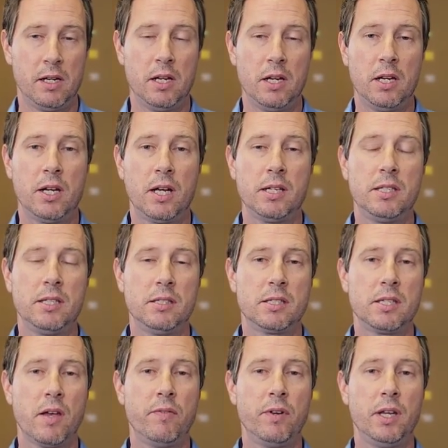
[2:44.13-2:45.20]

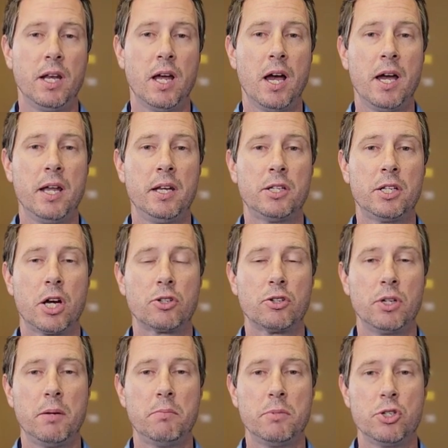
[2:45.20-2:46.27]
1979, a doctor
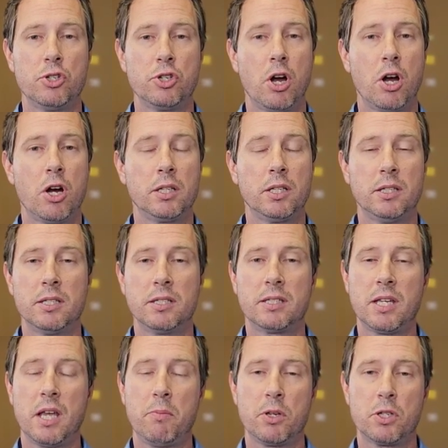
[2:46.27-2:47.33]
named De Jong did the
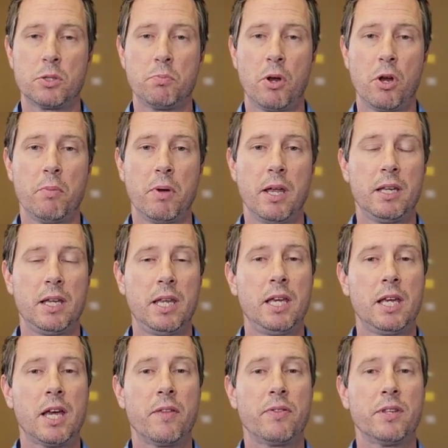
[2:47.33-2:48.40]
same experiment. He
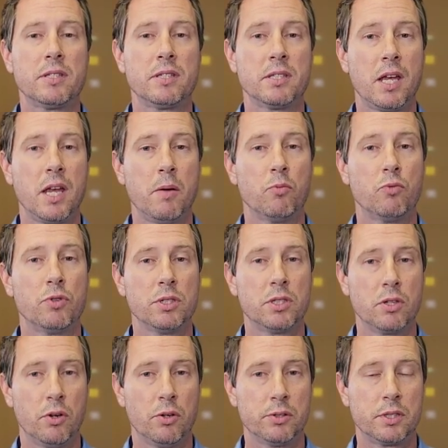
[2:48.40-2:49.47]
got the same
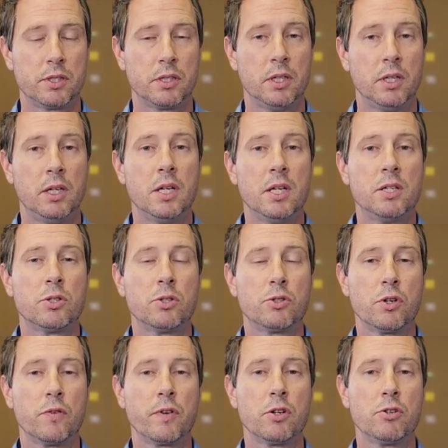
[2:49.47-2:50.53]
results. So
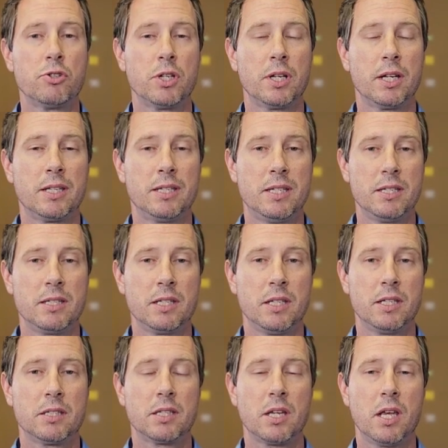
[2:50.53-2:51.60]
cervicogenic
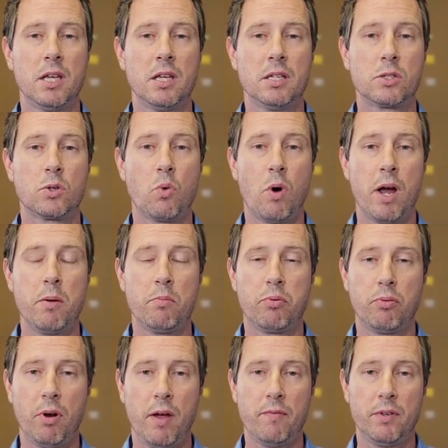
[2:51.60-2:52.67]
dizziness is quite
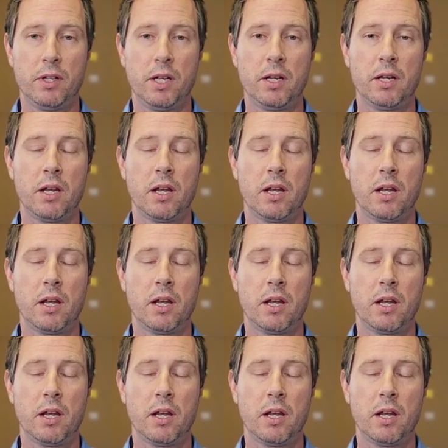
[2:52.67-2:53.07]
prevalent